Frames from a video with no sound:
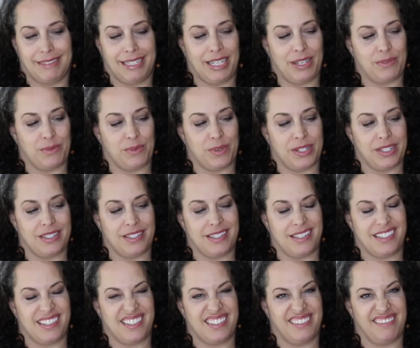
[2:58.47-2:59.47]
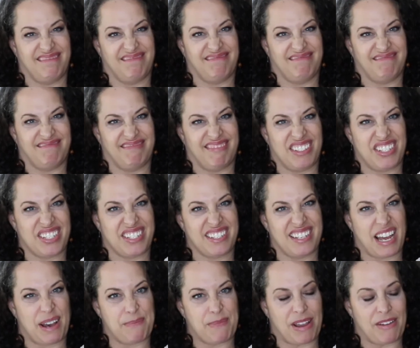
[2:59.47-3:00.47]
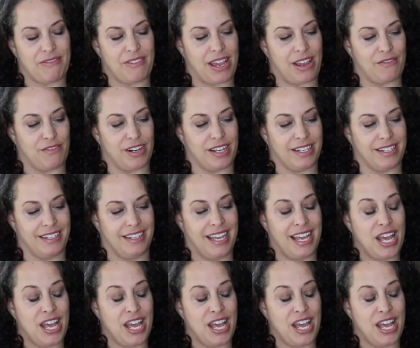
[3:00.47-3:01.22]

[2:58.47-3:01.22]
It was just not my favorite.